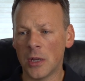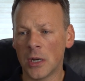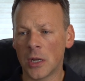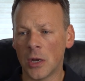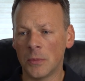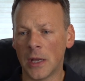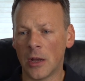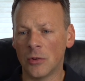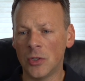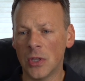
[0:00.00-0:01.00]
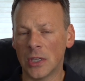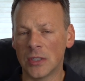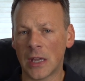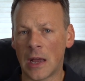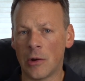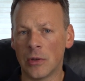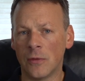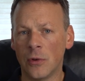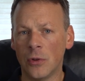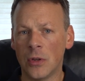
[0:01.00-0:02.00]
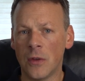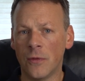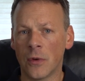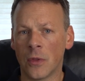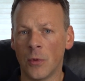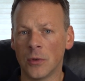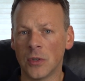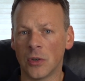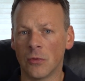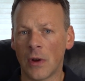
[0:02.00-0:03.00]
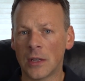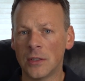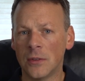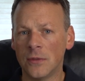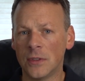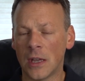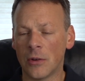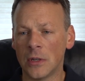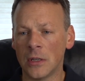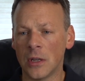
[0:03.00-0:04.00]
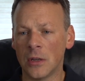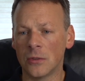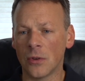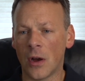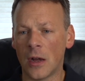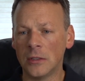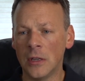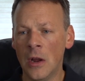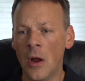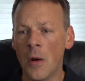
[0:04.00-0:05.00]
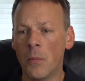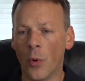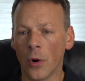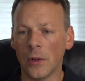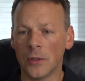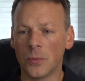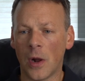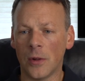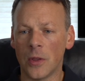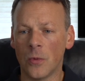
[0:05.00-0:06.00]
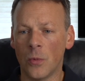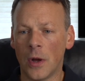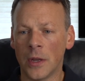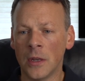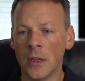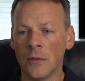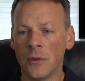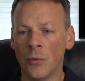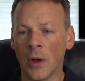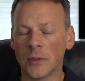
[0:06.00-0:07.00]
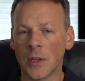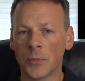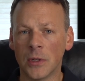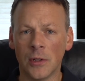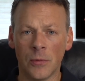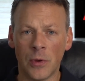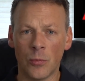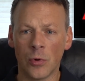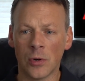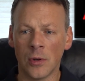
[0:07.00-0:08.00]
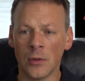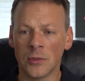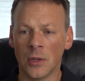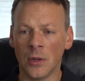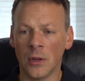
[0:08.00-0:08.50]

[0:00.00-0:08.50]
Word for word: going to come down to the sound. If you're looking for the most aggressive sounding exhaust, Borla is probably the one. If you want something a little bit more uh,